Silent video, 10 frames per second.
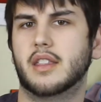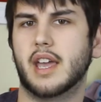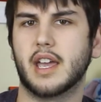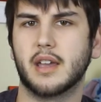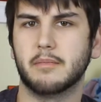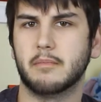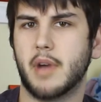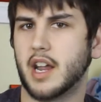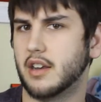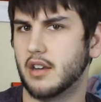they
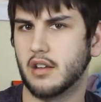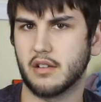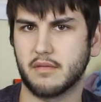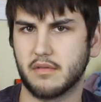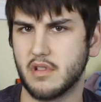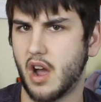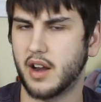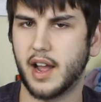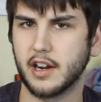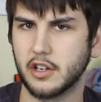might
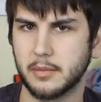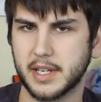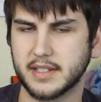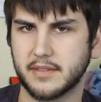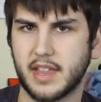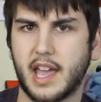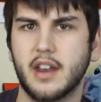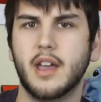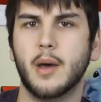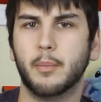not hire you because of
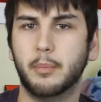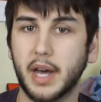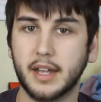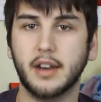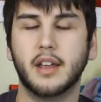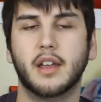that. But